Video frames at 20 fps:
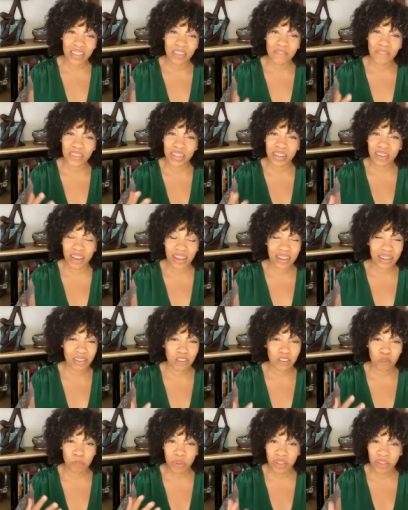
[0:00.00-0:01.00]
the video, I can
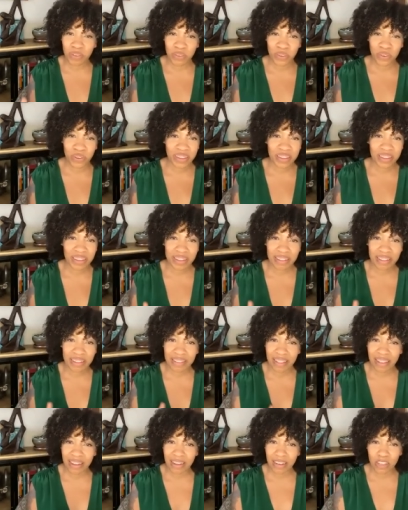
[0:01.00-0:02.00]
just picture kids
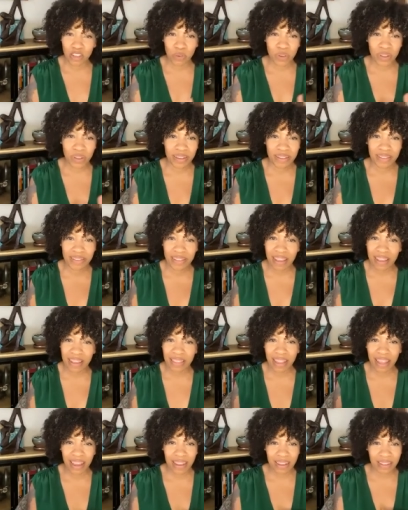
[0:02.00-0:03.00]
like doing, because they
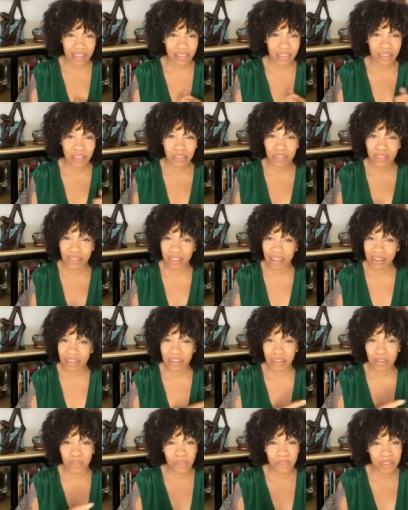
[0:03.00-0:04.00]
like to use like
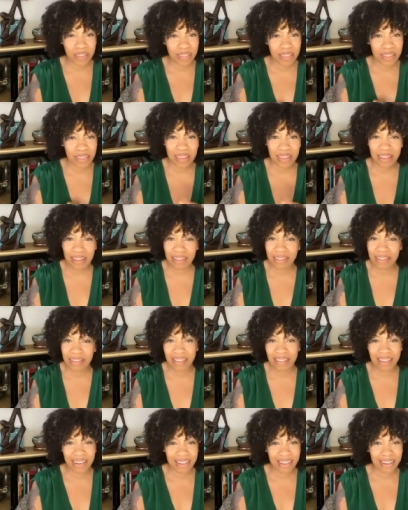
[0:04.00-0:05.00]
different things, and